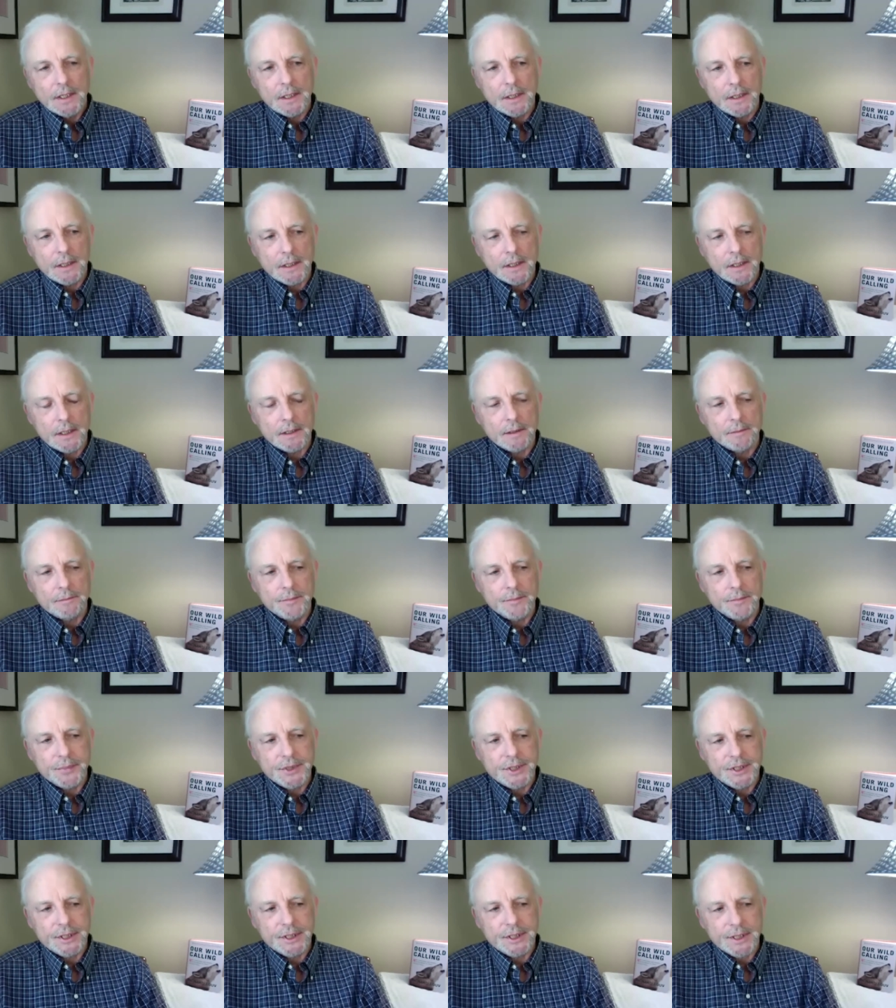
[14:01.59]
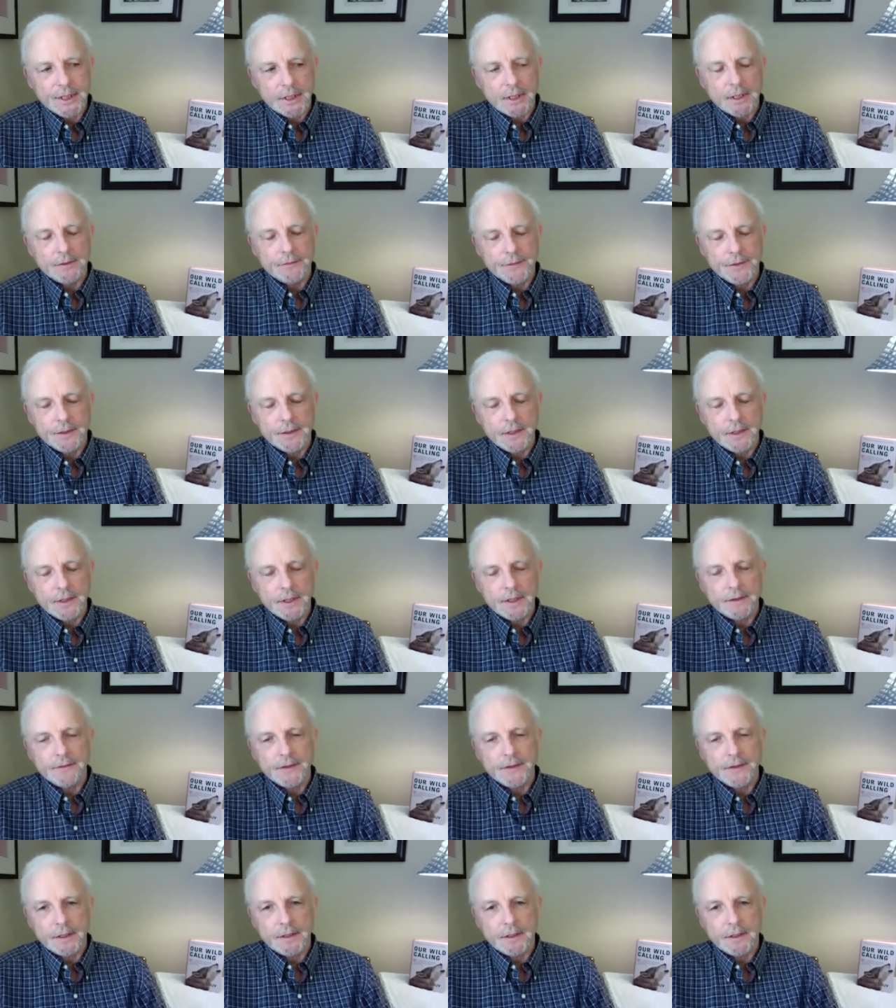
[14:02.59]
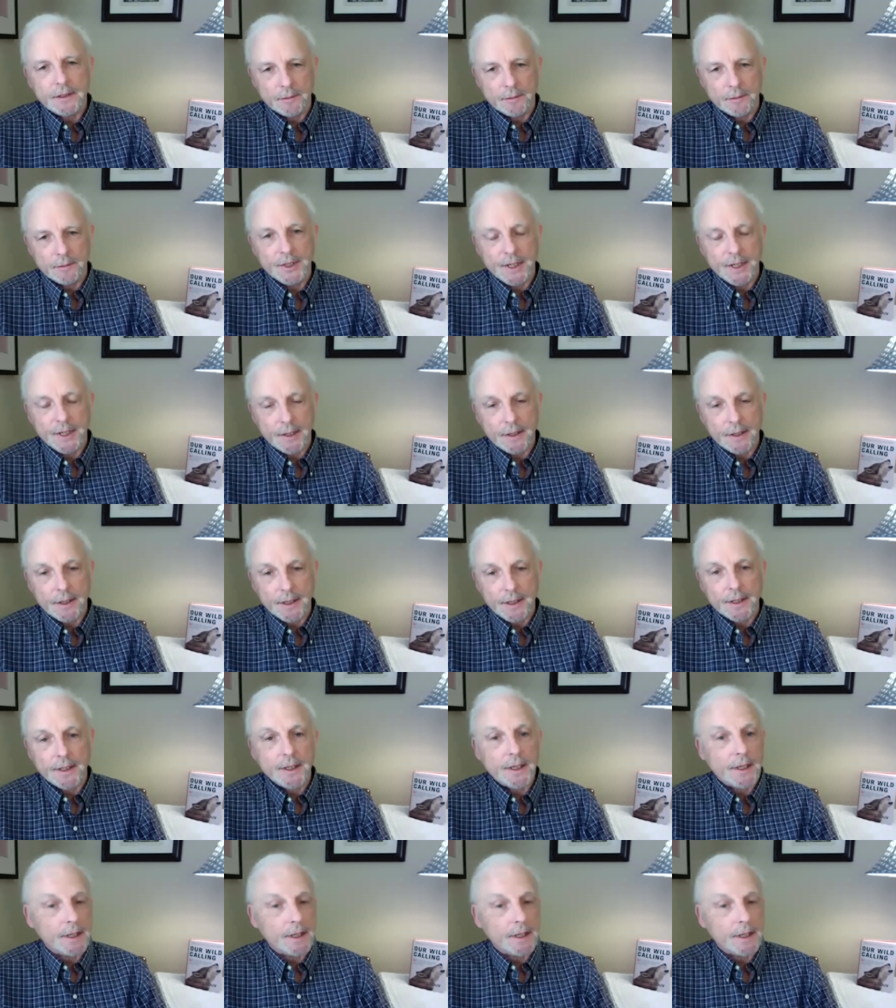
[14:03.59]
particularly if you live in an urban area. And